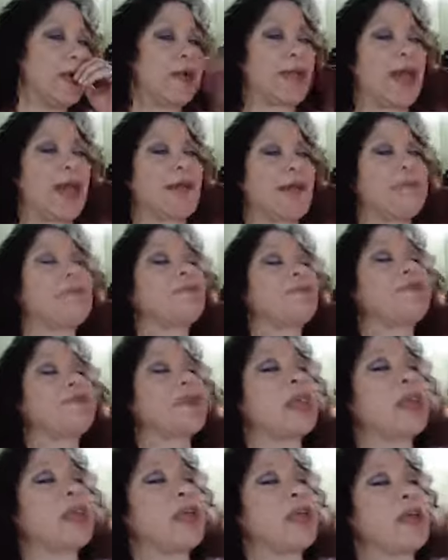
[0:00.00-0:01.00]
Okay.
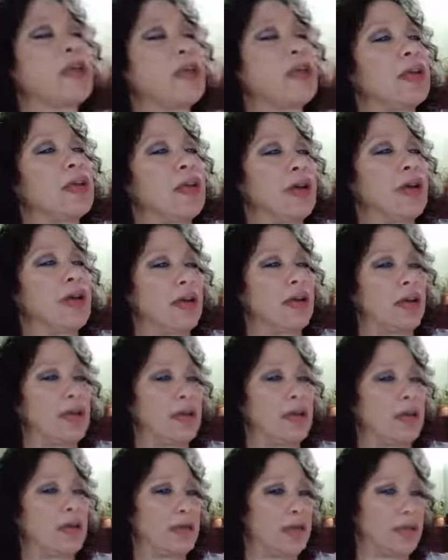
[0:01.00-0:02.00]

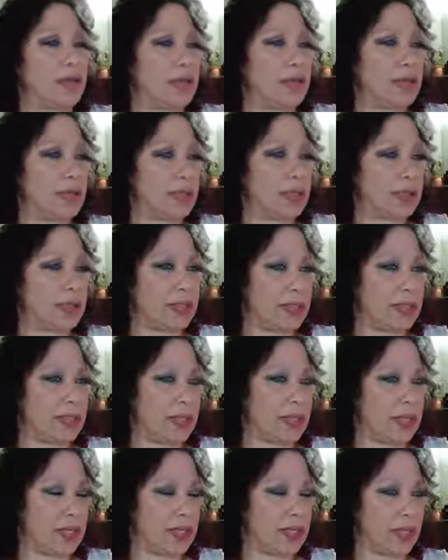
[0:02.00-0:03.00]
Let's
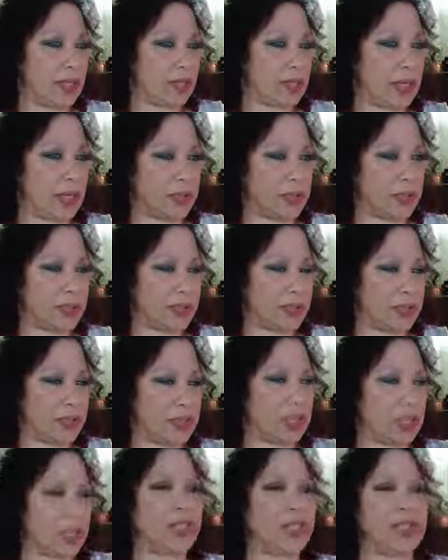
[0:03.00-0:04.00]
see. So that was
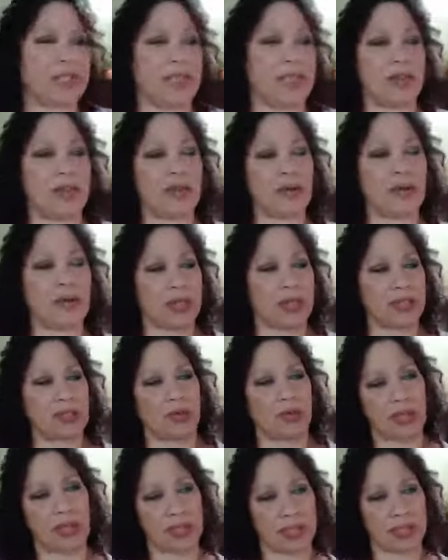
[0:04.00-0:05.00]
Lizzie. Okay,
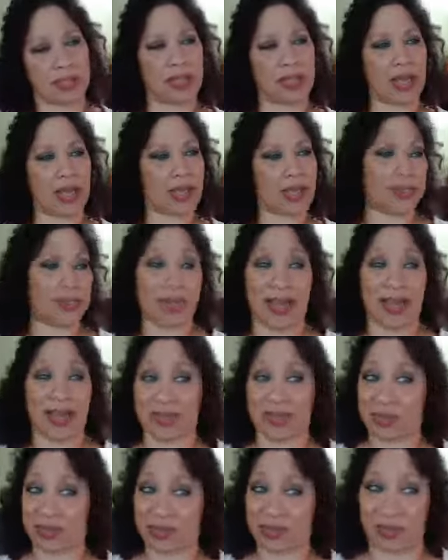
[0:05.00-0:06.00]
so Lizzie, I did
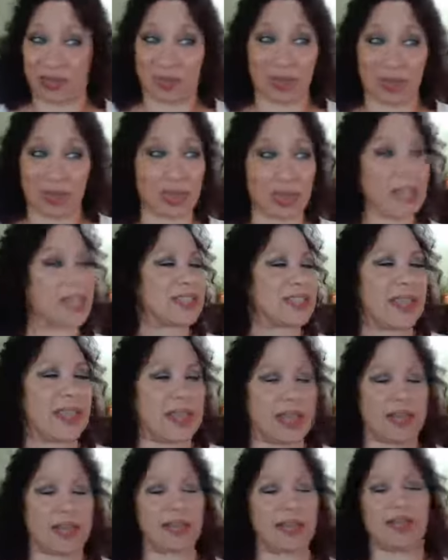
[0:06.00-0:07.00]
not answer you. Yes,
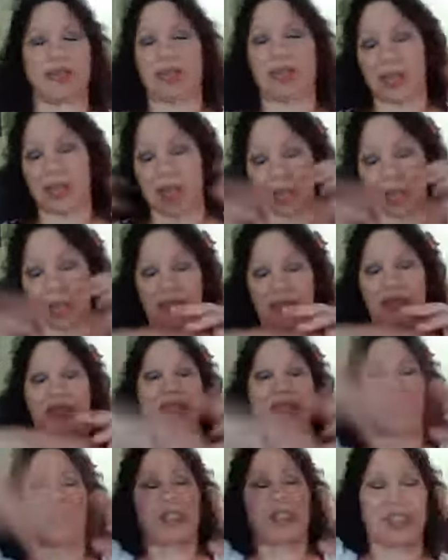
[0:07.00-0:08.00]
I did. So yes,
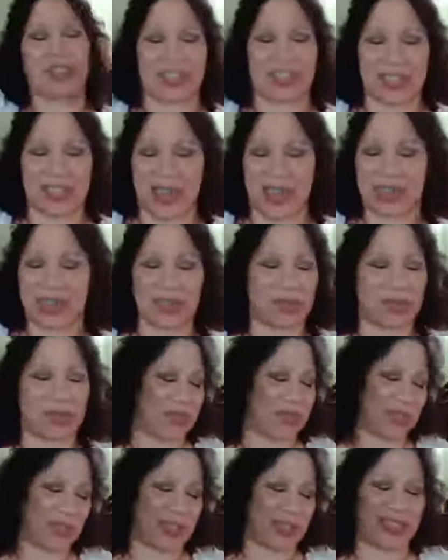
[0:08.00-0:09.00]
you're looking to the stars. So
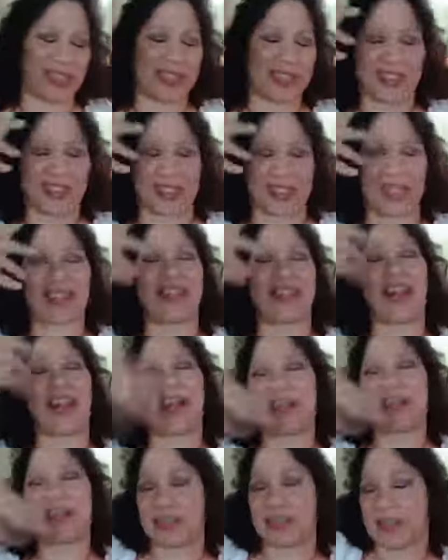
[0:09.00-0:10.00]
as soon as I said
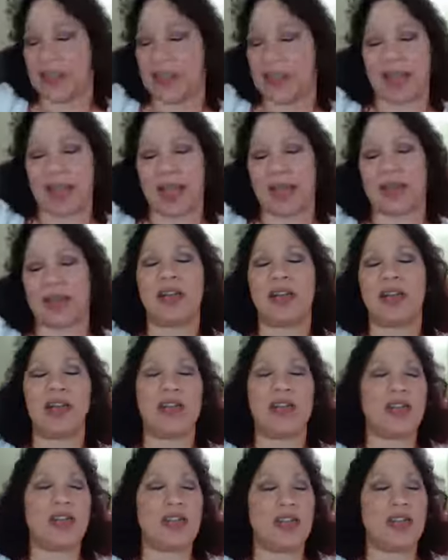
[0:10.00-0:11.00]
that, I see it again.
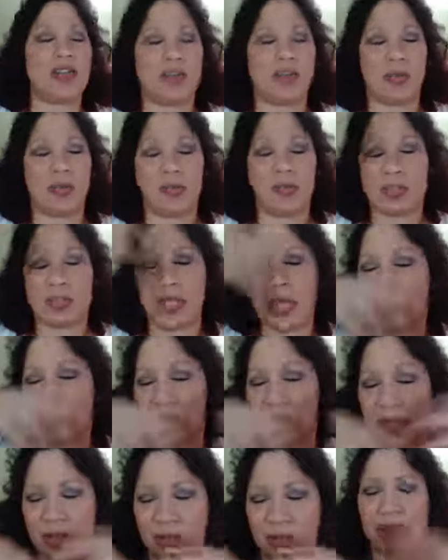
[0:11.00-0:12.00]
So it's kind
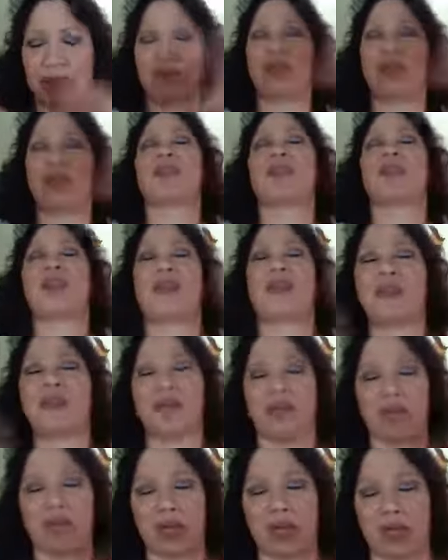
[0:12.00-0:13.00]
of like you're
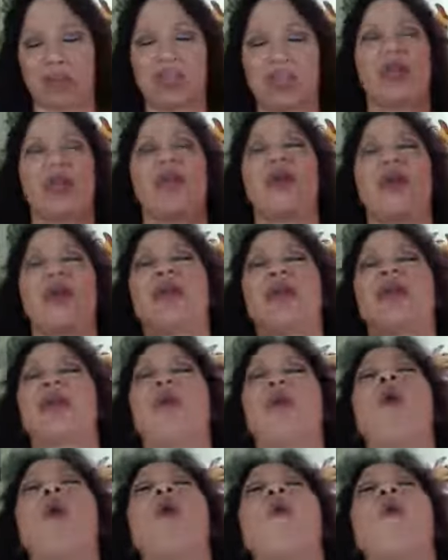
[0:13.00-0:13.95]
giving your energy away. You're